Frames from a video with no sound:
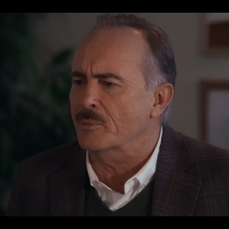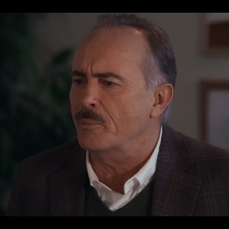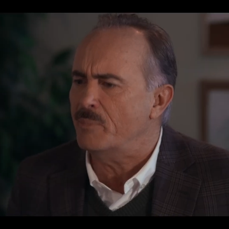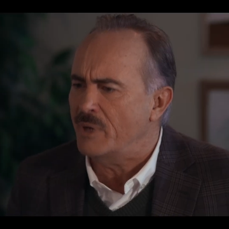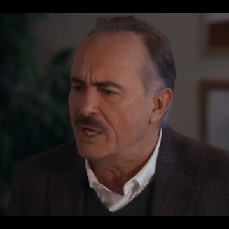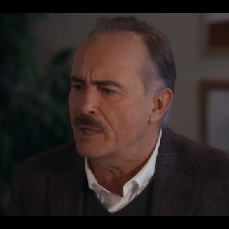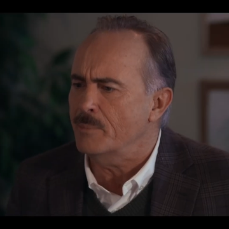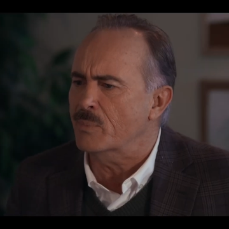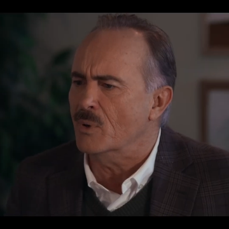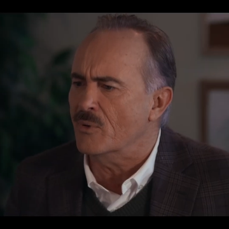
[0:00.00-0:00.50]
of
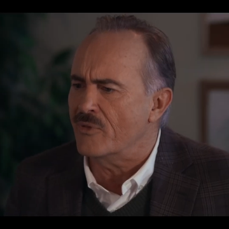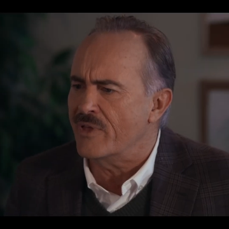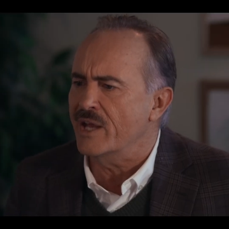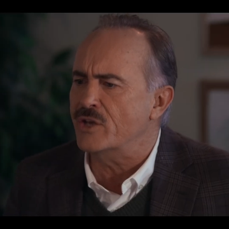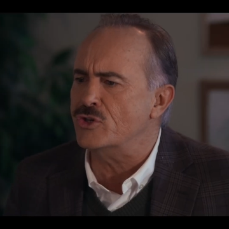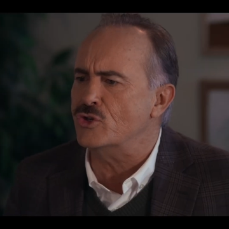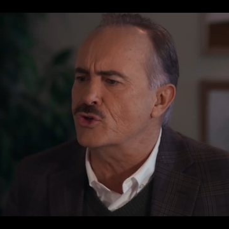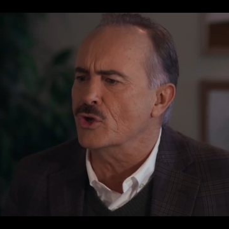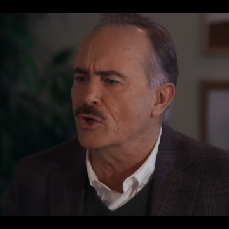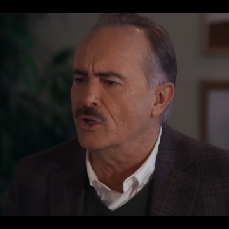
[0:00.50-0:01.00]
fun
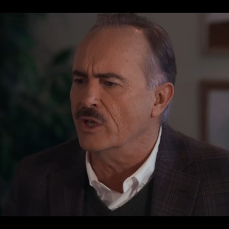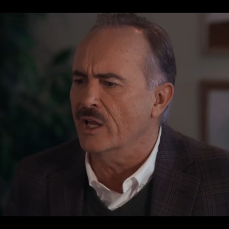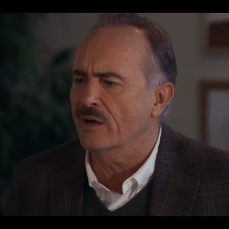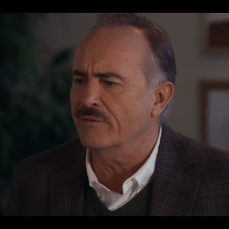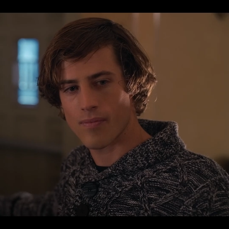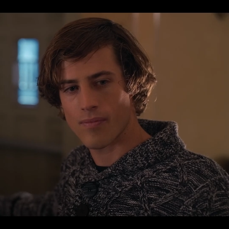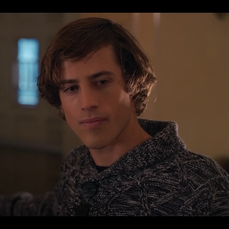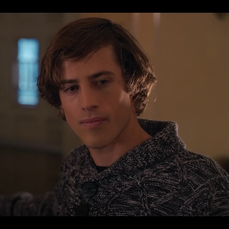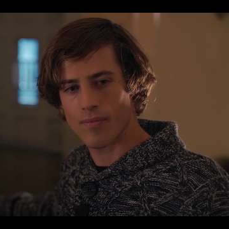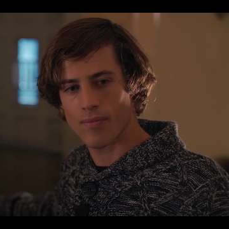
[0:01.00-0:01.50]
popcorn slasher
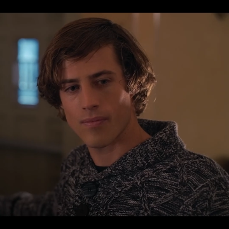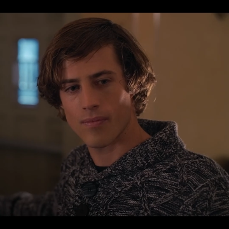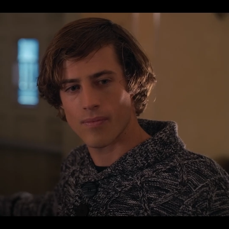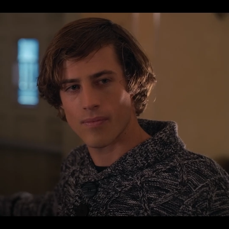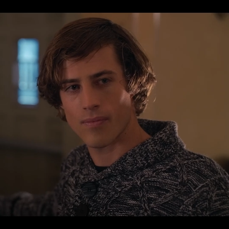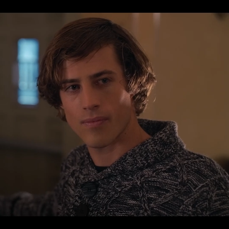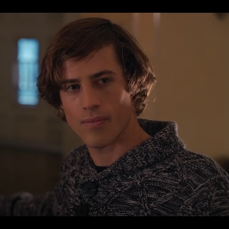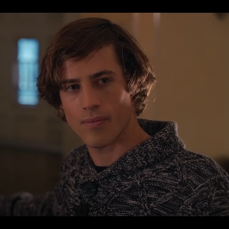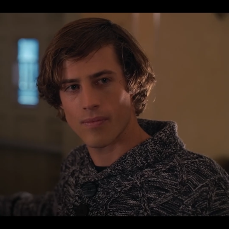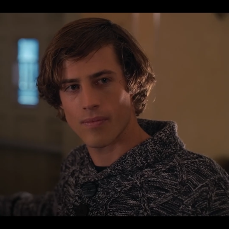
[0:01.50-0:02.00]
movie, which
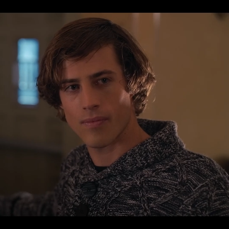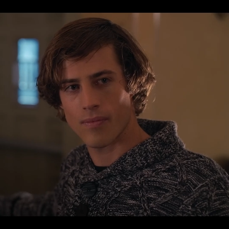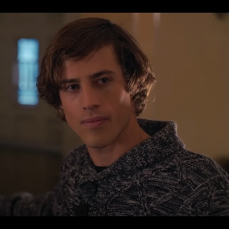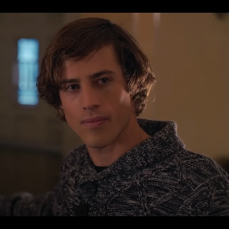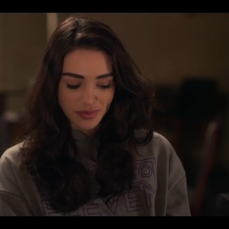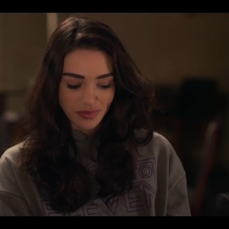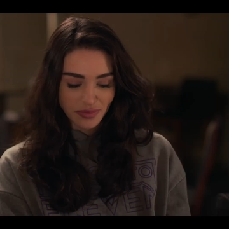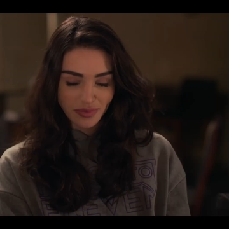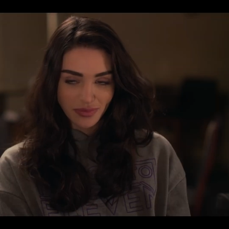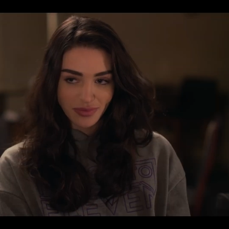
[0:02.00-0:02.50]
there's a, a
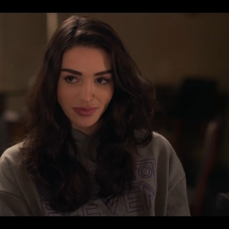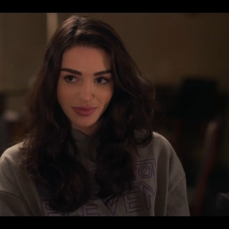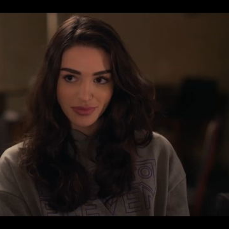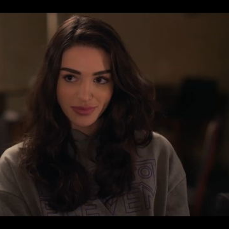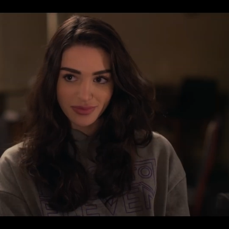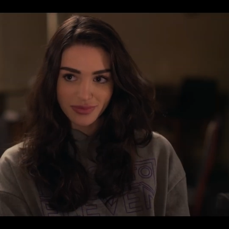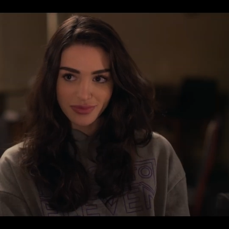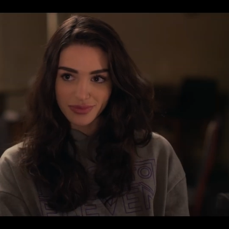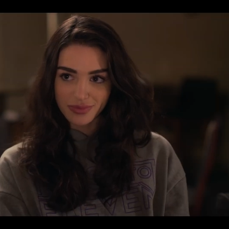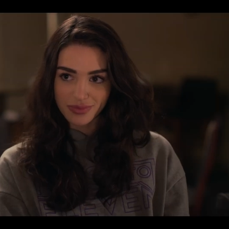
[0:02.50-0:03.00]
huge
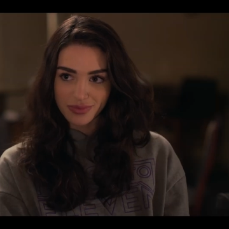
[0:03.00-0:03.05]
audience